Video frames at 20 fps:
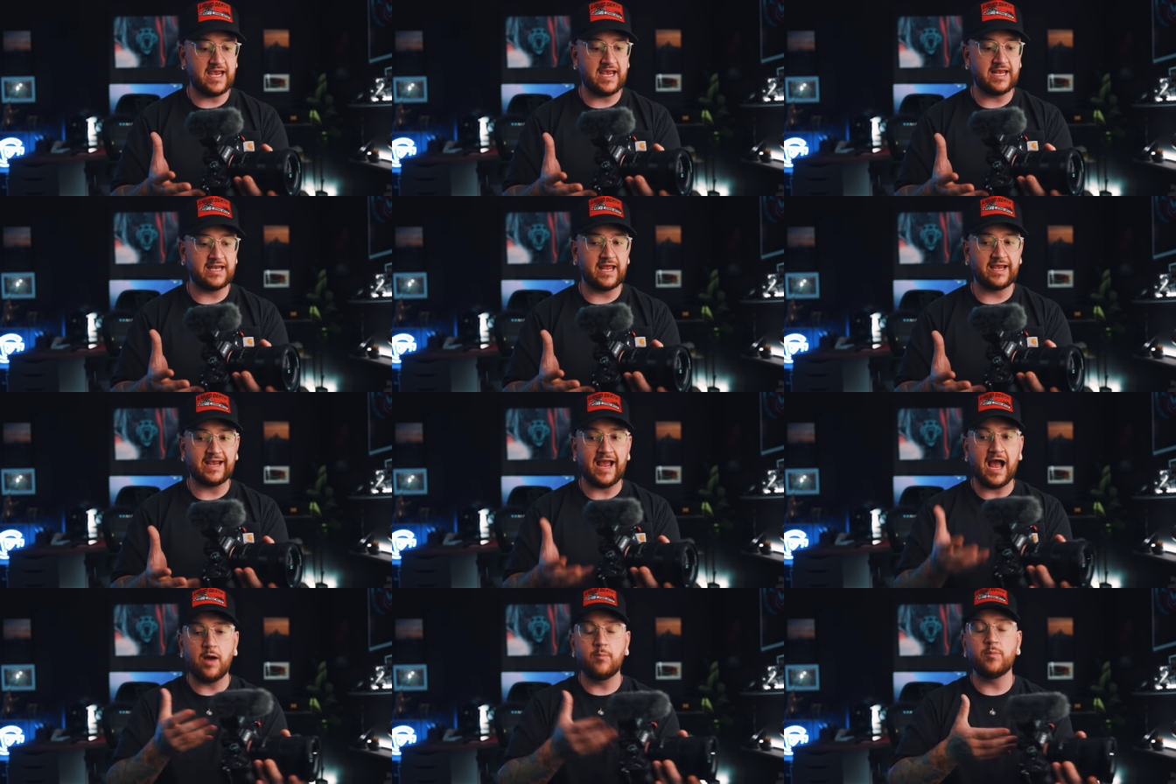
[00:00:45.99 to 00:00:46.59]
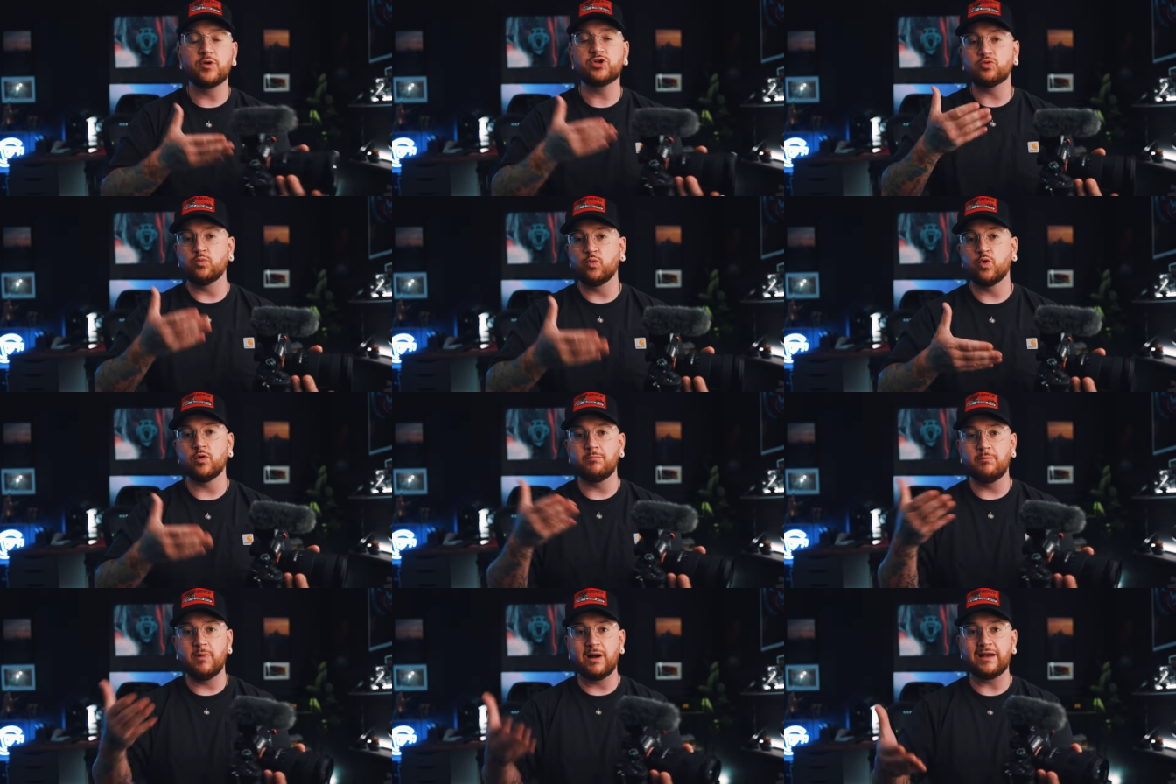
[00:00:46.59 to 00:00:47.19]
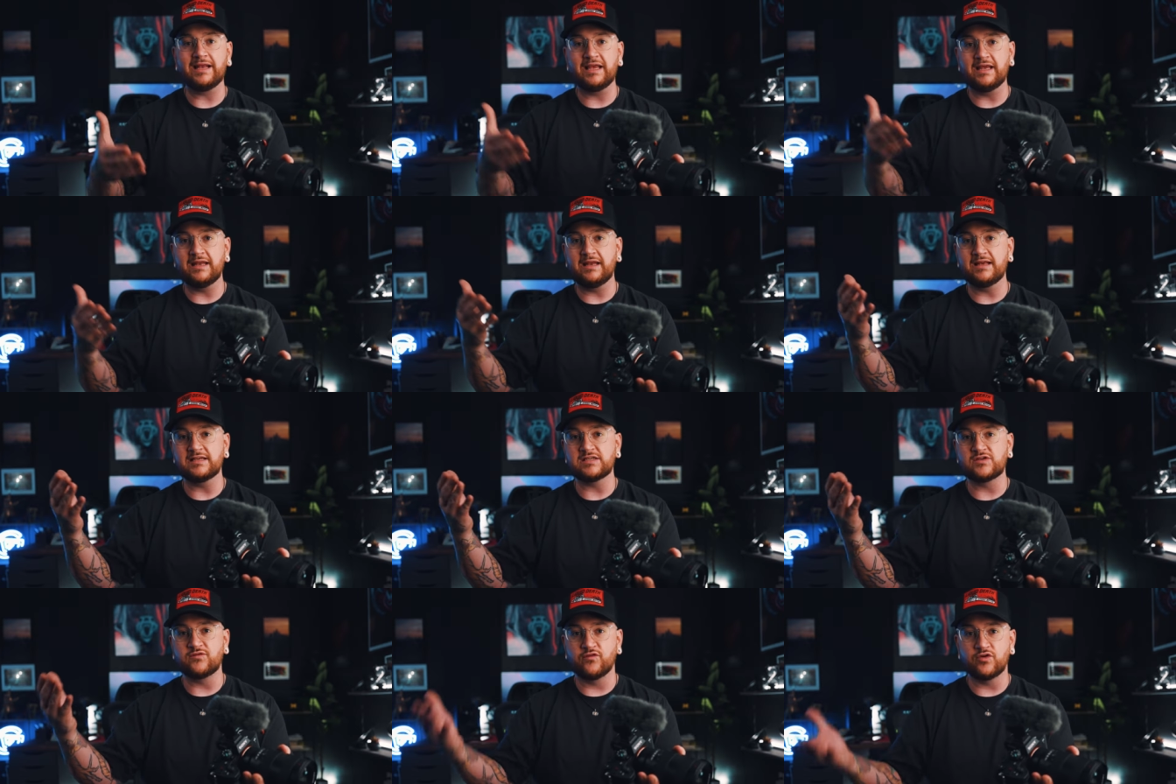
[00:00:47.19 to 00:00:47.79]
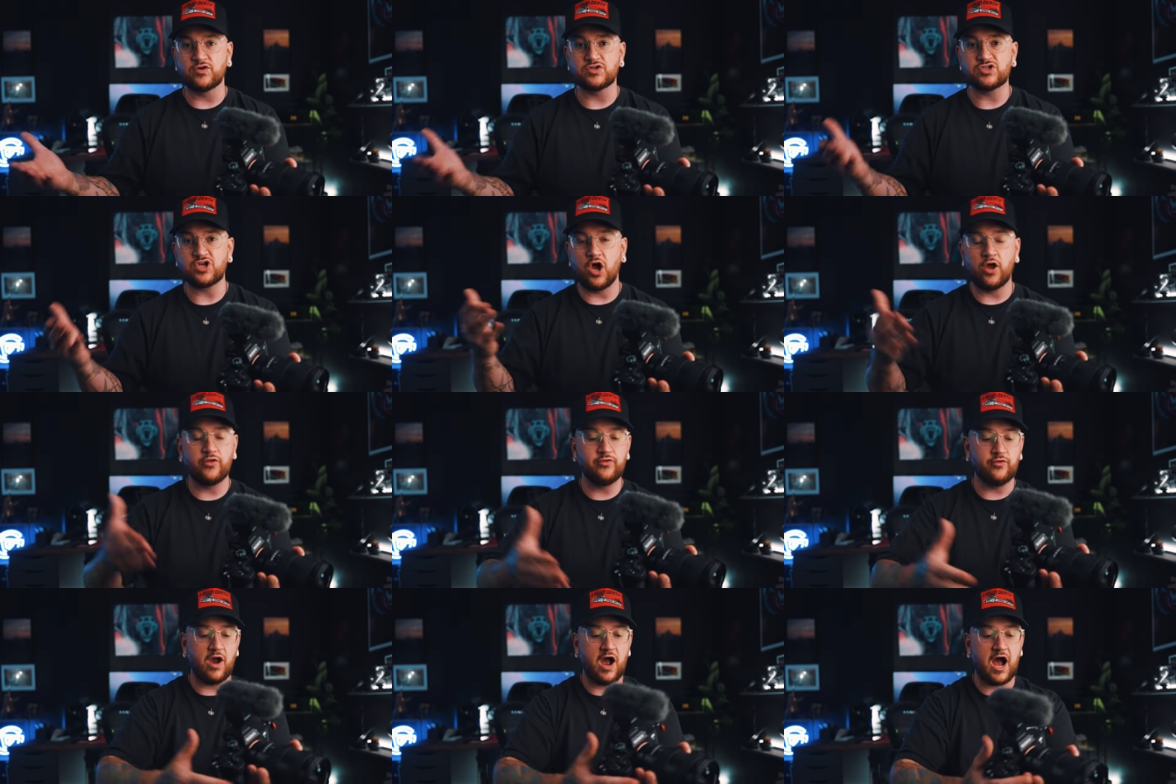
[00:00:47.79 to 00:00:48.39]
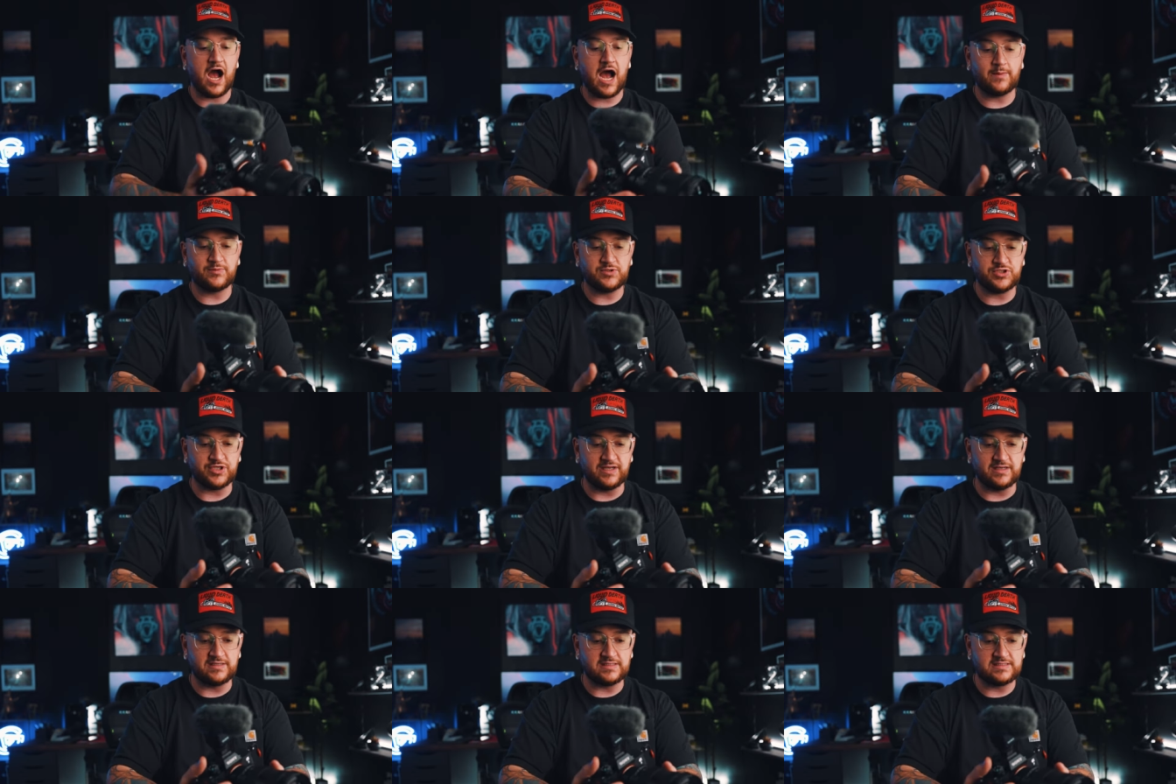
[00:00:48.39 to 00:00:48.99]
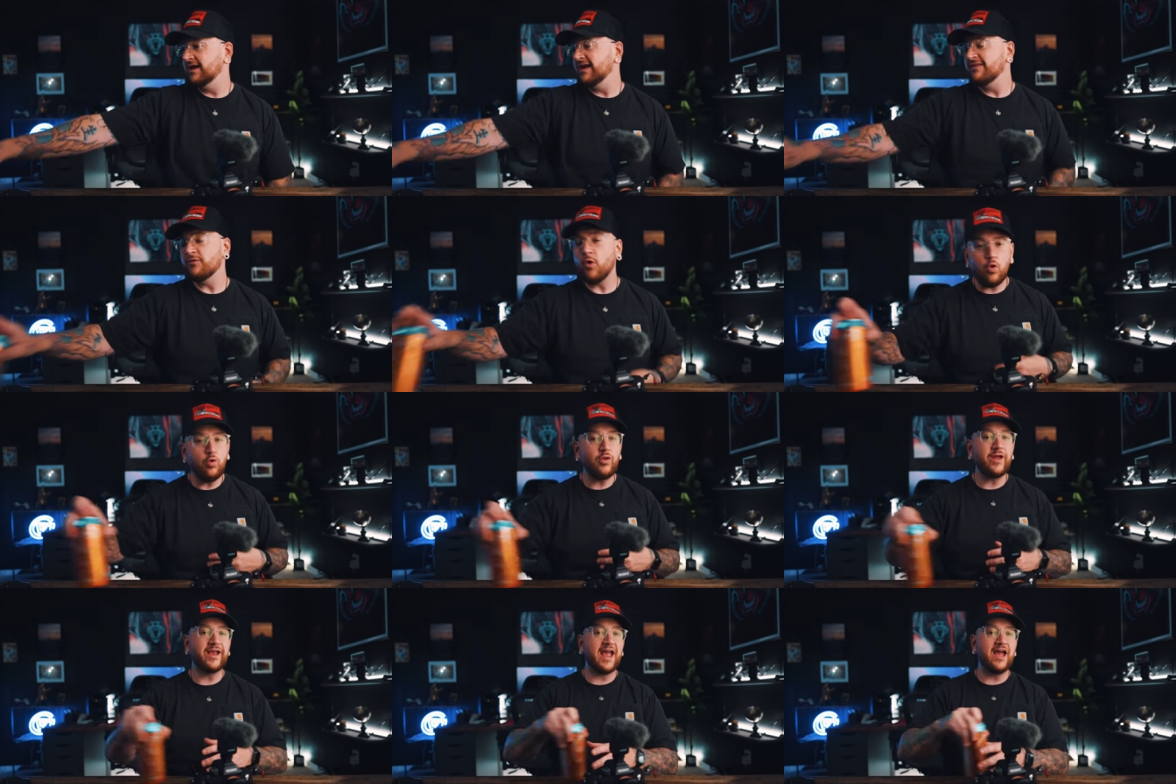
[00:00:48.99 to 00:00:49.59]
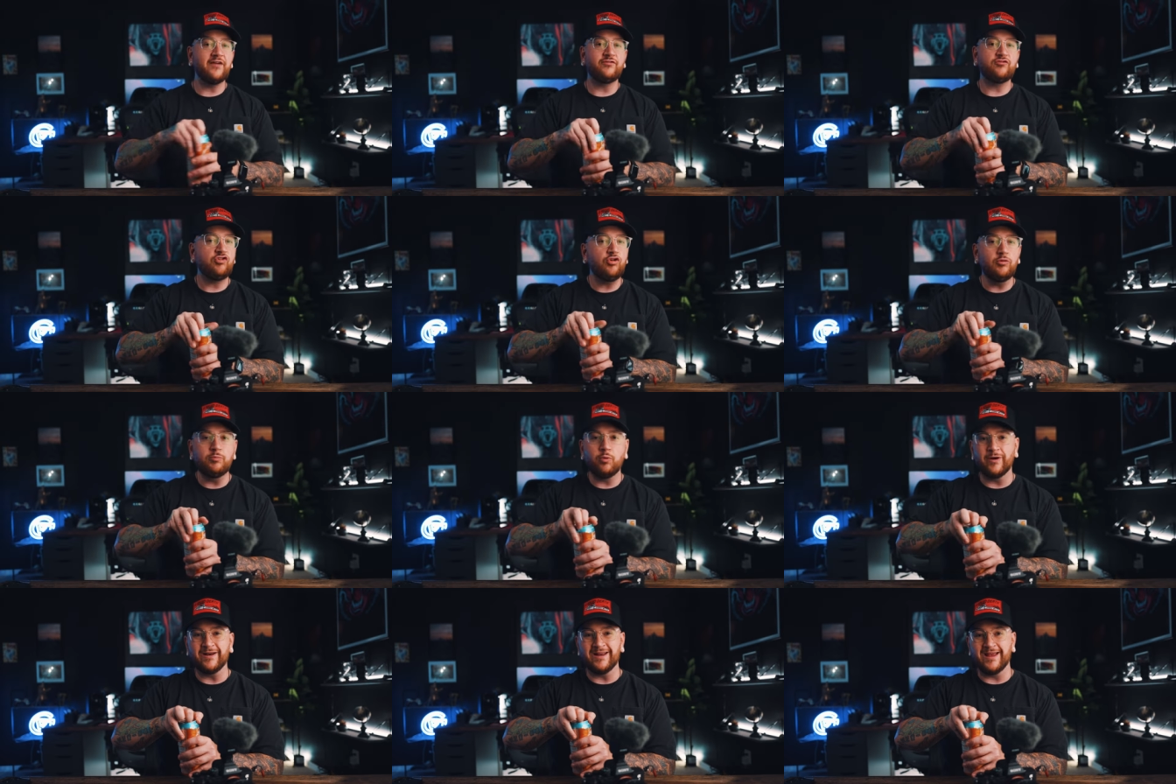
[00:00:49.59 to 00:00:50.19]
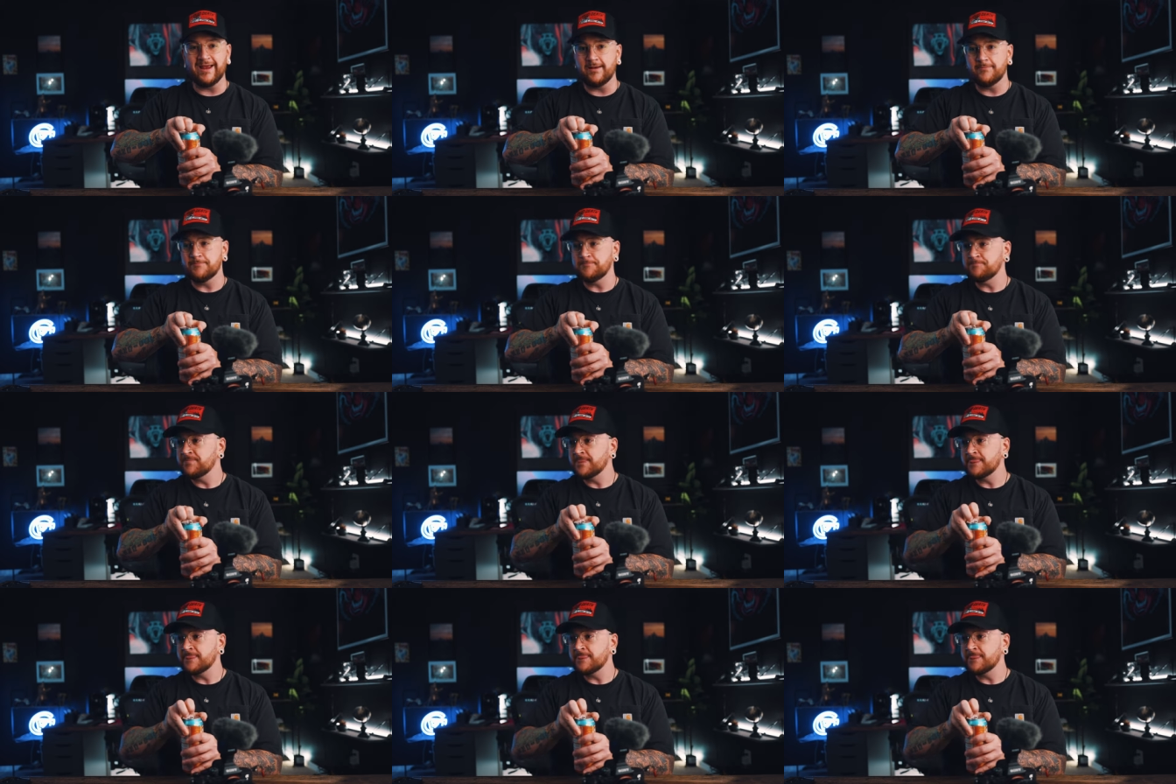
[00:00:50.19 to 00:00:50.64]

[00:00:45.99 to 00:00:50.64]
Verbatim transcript: and like how much more money it is versus other options. And the whole like f2.8,